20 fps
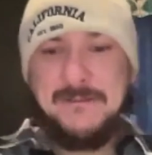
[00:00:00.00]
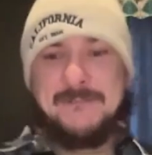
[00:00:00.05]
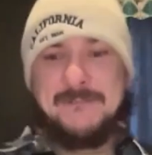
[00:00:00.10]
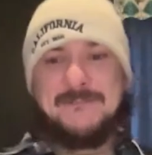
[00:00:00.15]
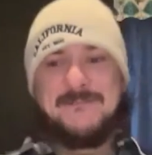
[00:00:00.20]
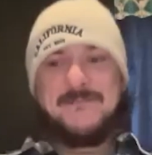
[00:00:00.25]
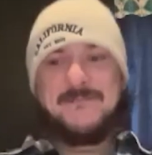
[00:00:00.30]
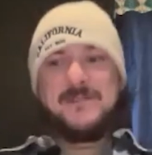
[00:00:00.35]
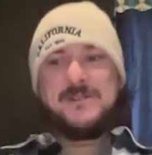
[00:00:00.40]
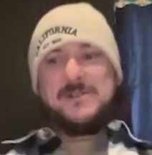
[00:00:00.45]

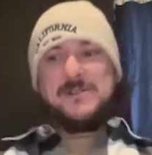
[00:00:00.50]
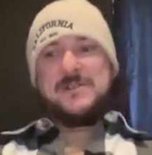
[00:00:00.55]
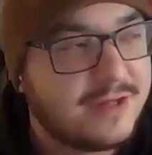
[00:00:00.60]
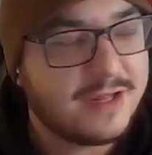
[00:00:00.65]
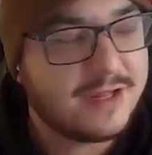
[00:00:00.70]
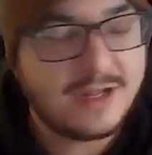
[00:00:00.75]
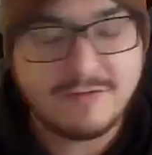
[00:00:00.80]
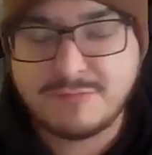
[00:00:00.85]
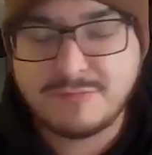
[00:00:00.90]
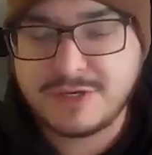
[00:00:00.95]
I
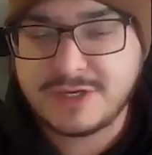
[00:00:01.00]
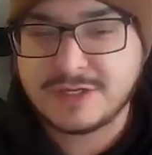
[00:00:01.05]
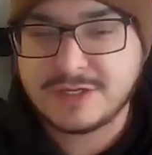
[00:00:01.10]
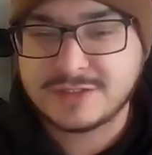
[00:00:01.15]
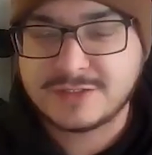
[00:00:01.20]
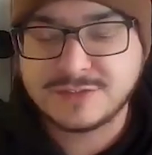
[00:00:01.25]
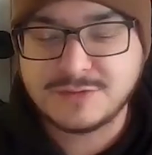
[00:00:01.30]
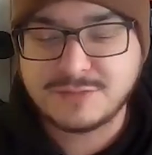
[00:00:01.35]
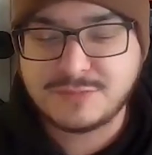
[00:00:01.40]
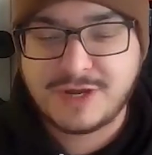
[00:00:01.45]
love Biggie
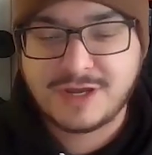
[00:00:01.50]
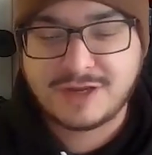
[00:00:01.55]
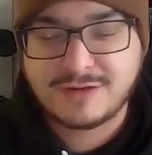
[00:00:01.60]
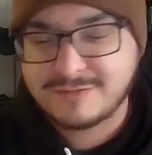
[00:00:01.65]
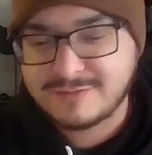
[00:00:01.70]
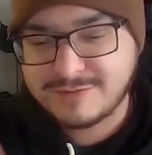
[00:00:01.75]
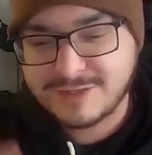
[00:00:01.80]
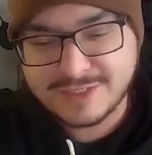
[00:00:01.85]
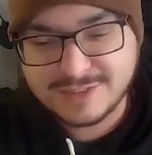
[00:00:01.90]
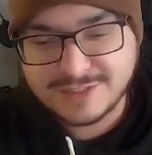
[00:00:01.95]
and Tupac
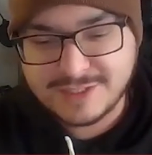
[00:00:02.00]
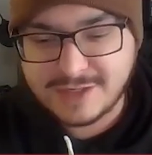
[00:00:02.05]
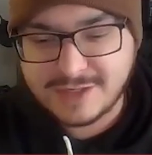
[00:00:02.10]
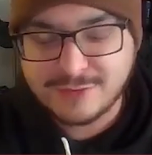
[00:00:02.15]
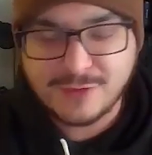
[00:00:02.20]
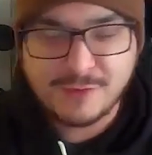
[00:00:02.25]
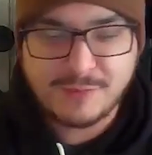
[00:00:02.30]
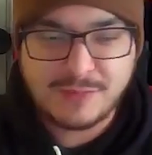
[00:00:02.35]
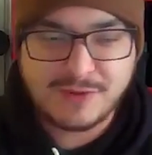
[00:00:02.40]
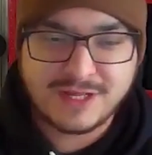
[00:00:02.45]
because I
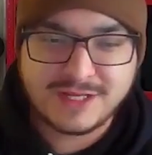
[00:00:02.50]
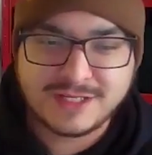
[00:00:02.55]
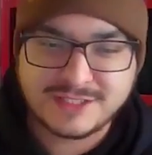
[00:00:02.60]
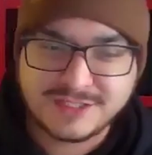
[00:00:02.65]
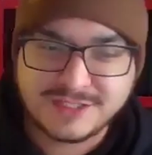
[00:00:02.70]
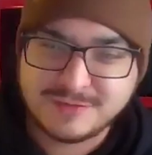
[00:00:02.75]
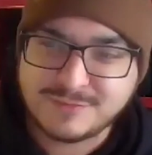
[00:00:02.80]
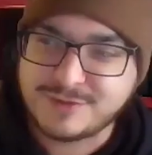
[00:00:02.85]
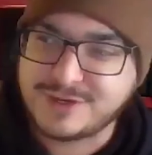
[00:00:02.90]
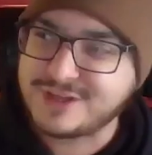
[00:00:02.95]
grew up on that
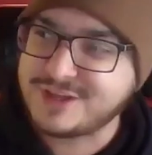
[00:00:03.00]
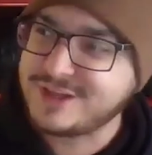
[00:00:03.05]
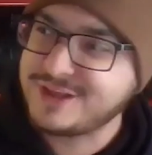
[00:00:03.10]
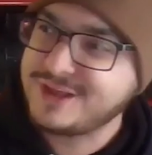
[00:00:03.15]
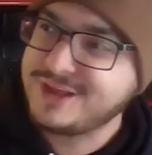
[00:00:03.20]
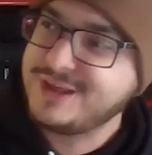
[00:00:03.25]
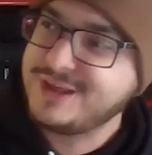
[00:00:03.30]
shit. But